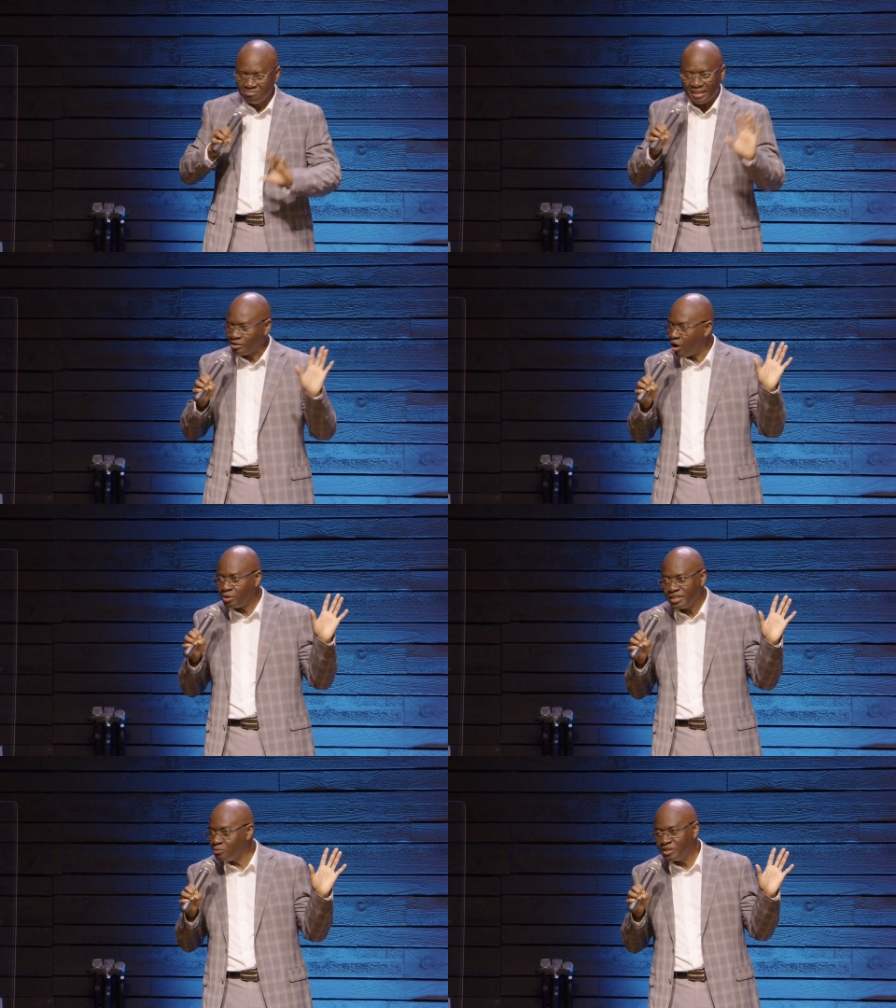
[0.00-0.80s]
but
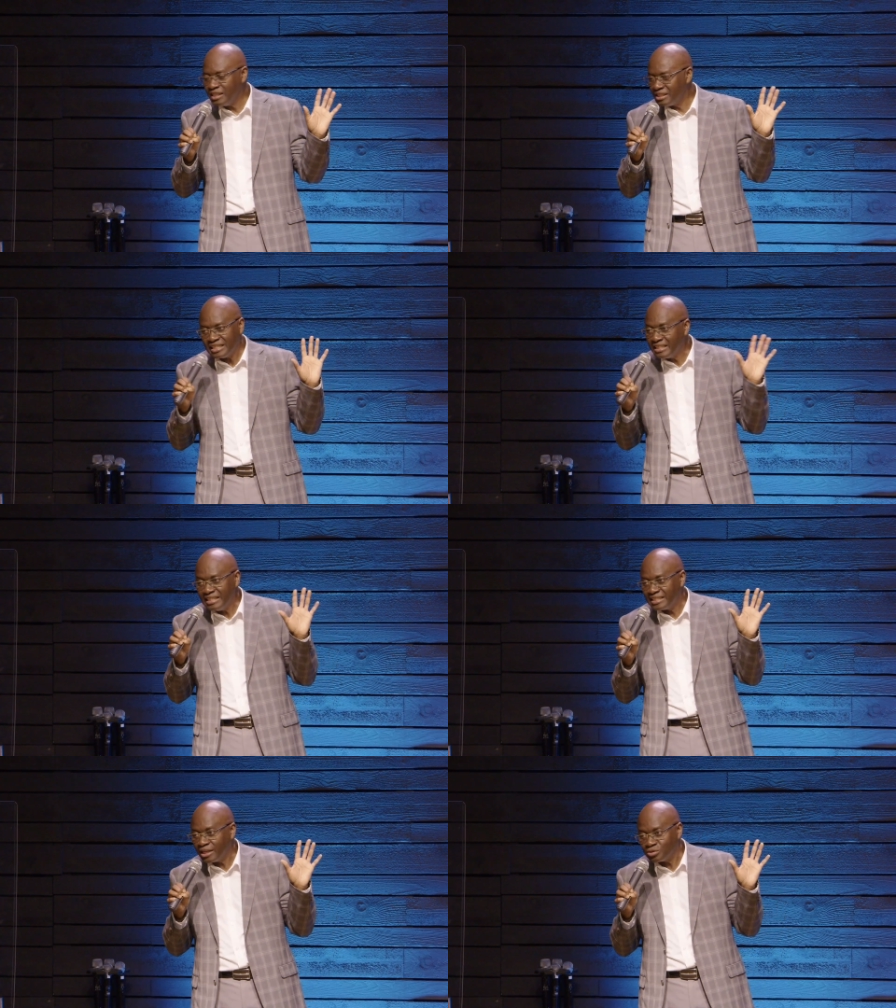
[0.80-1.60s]
God didn't,
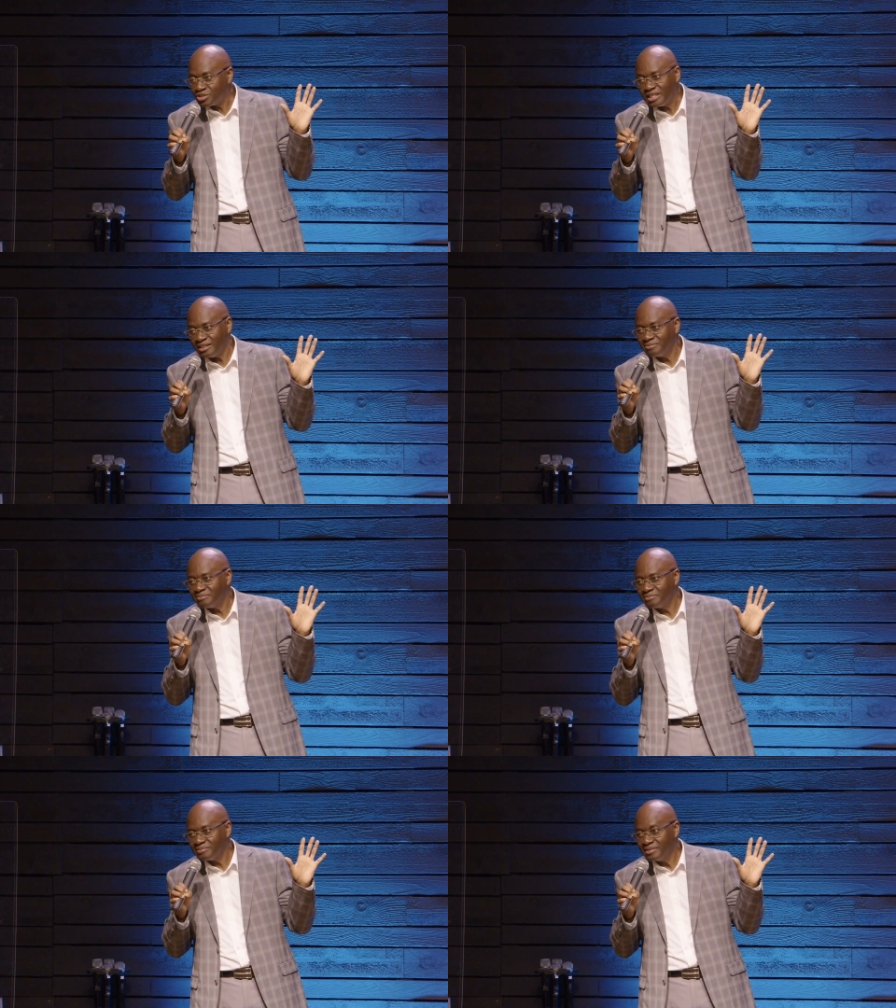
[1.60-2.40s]
didn't need her to see
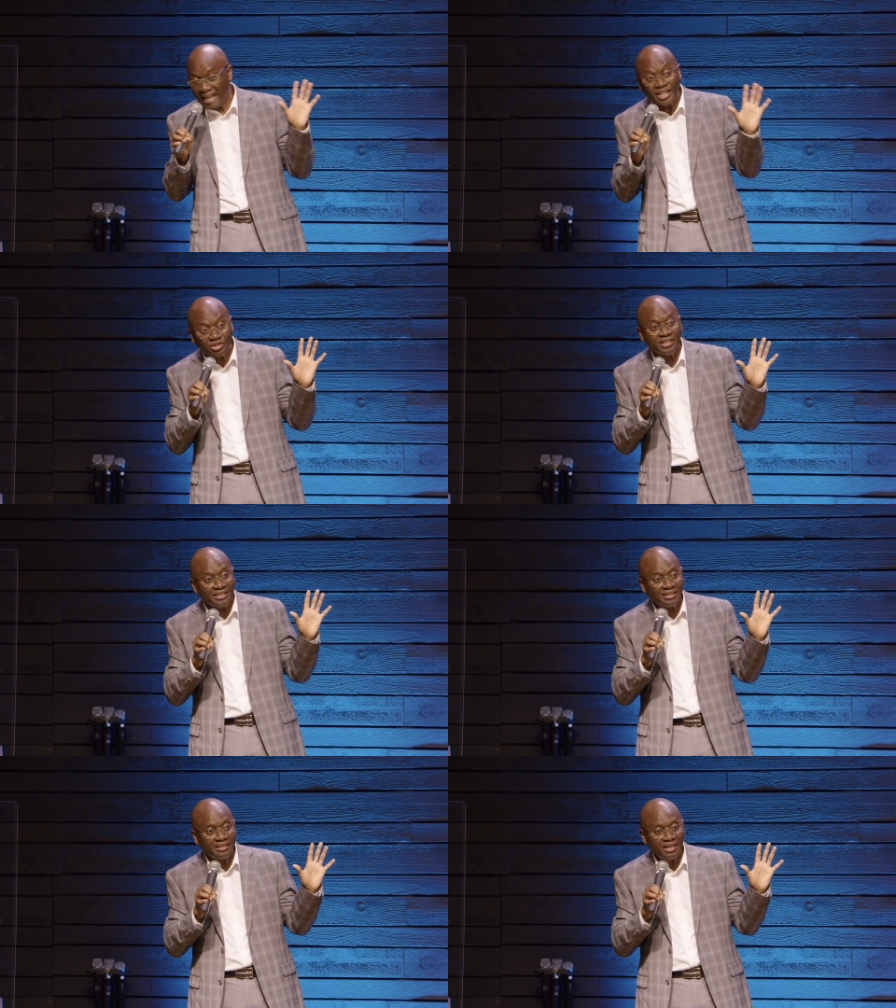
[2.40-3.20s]
naturally.